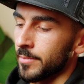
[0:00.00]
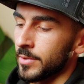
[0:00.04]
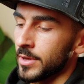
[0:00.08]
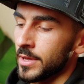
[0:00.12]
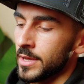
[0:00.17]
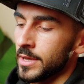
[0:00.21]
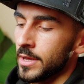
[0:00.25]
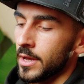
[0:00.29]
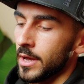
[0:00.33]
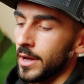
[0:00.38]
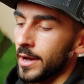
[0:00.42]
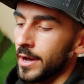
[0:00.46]

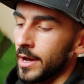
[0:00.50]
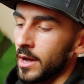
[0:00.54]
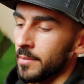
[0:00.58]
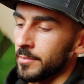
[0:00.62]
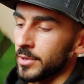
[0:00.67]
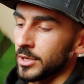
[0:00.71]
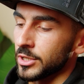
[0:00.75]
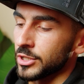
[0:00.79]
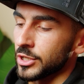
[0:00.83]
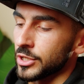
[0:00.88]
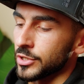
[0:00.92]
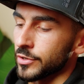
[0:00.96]

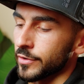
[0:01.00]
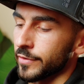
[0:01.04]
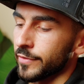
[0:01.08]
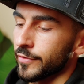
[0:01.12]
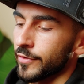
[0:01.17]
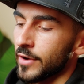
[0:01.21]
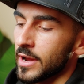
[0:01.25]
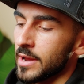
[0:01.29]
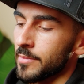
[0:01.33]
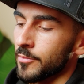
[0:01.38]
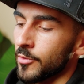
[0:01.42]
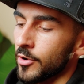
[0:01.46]
You can change your
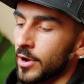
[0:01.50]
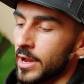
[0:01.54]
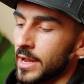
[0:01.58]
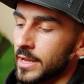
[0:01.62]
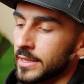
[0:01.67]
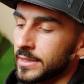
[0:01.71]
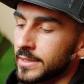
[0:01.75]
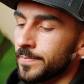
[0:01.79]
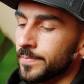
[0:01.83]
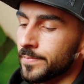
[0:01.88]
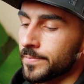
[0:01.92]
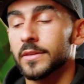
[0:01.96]
frame
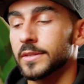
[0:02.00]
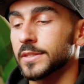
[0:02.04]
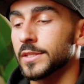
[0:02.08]
rate.